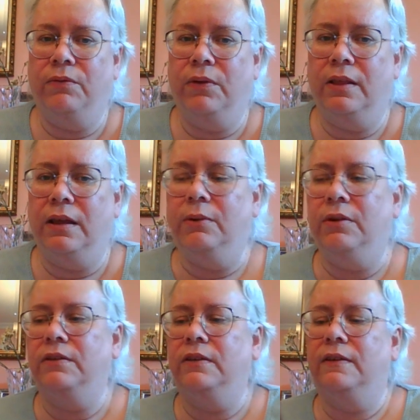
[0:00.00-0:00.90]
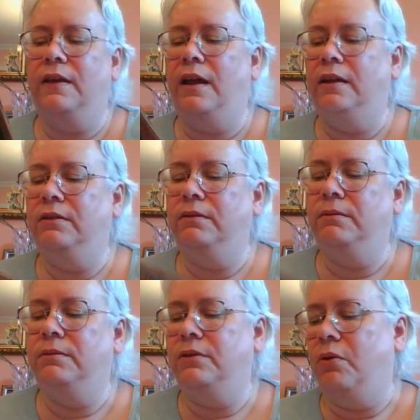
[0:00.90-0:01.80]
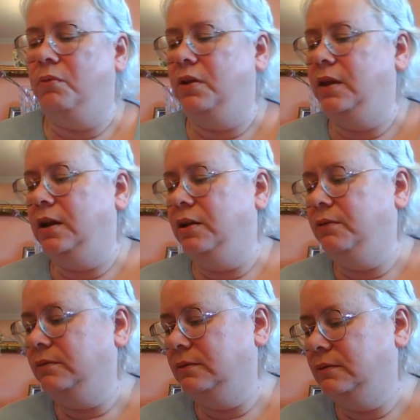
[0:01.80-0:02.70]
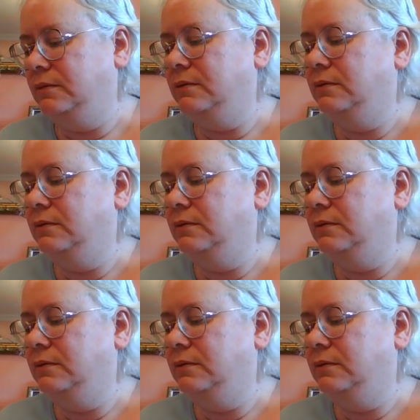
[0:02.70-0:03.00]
different languages. I don't really know.